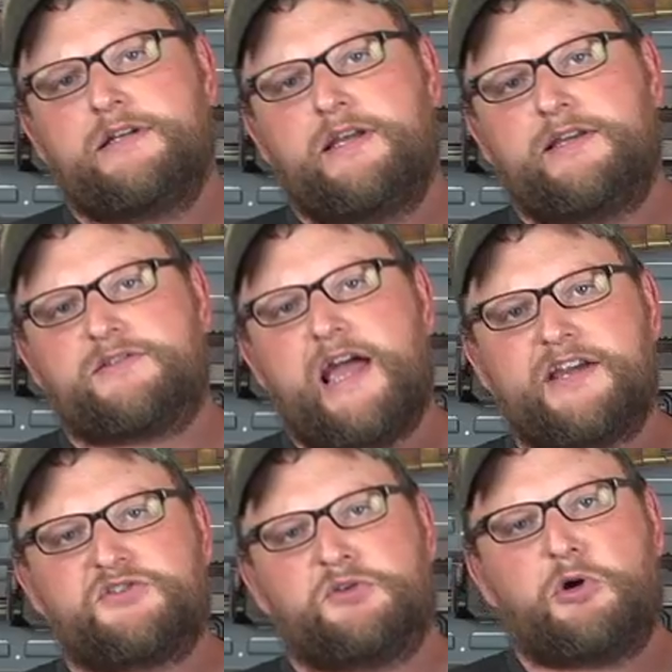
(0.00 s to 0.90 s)
It's
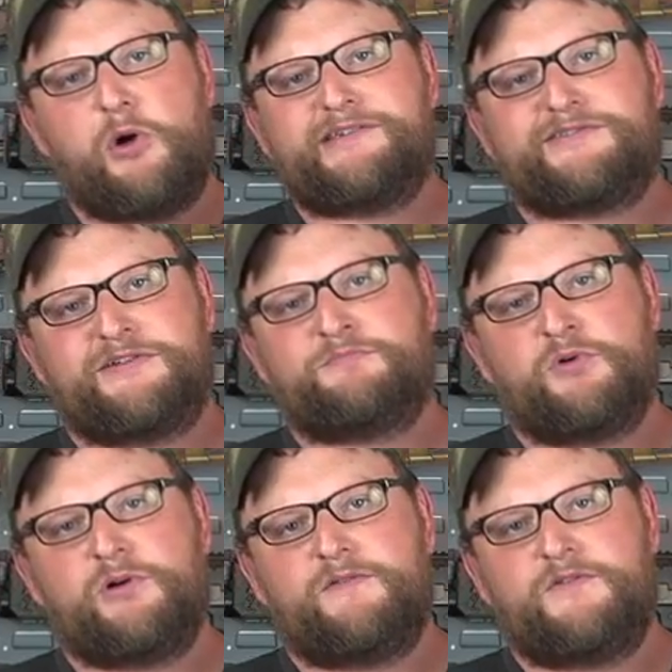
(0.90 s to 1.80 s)
actually quite
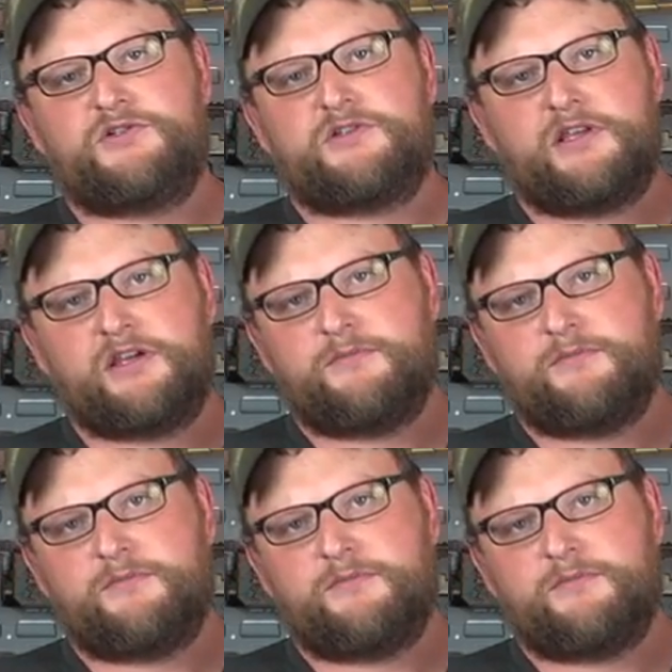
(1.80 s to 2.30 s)
simple if you just think